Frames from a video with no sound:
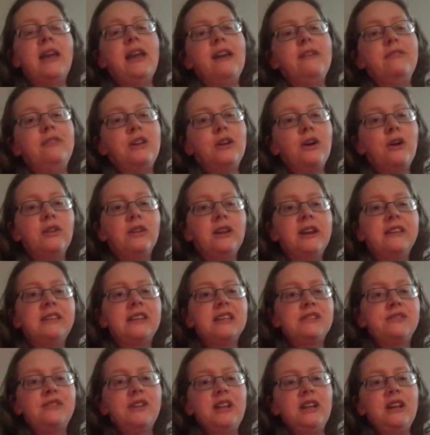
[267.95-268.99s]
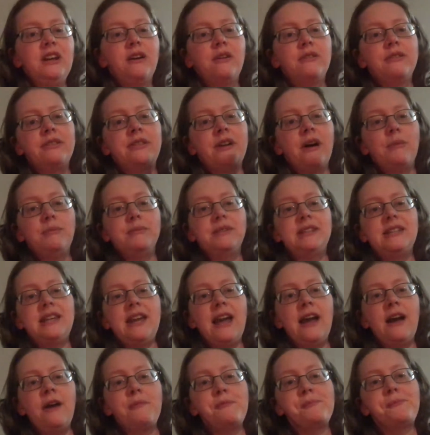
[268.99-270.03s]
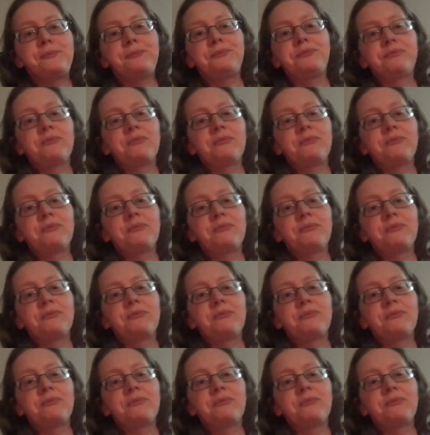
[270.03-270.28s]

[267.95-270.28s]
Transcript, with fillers: If you don't like this video, thumbs down.